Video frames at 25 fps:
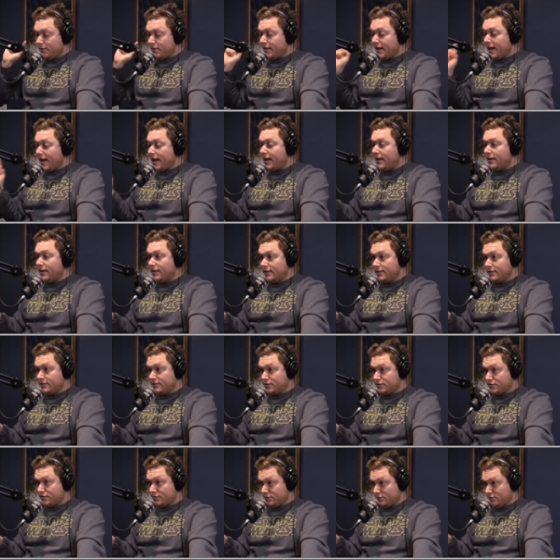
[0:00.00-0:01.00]
That
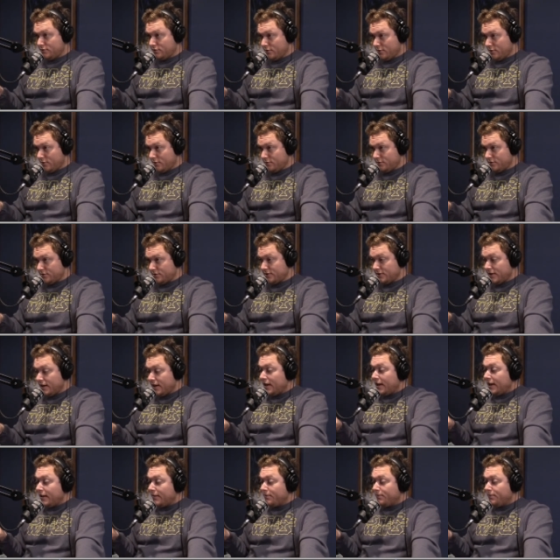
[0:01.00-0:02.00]
is gross.
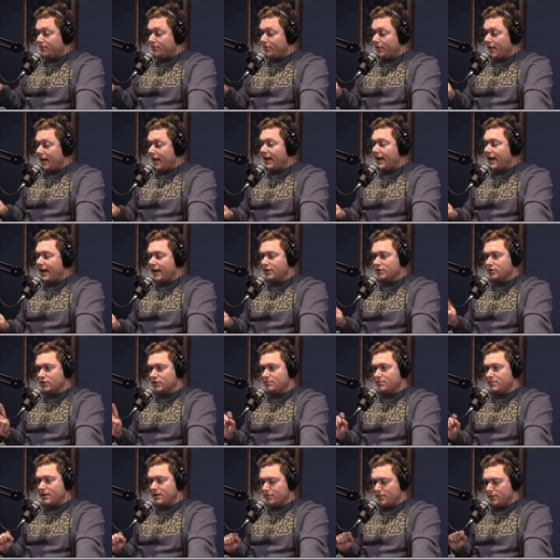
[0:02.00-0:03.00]
That
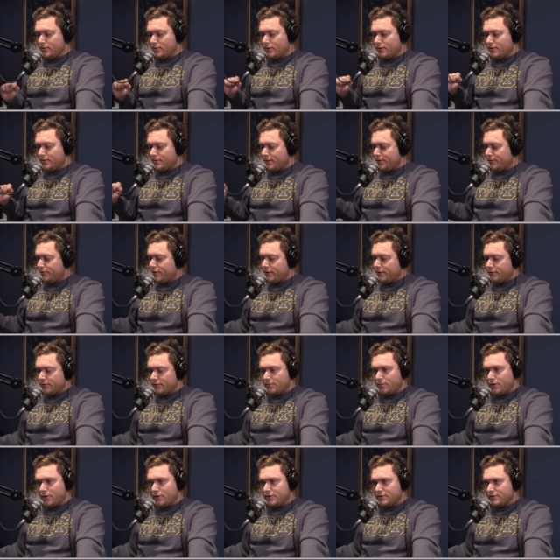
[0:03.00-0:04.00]
actually may be one of my
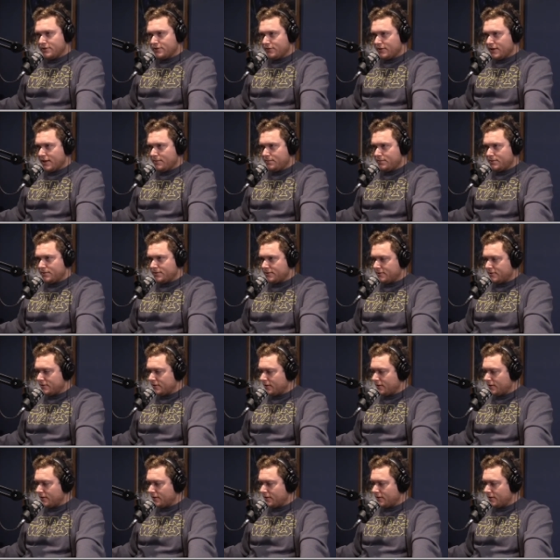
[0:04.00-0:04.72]
favorite parts of the episode.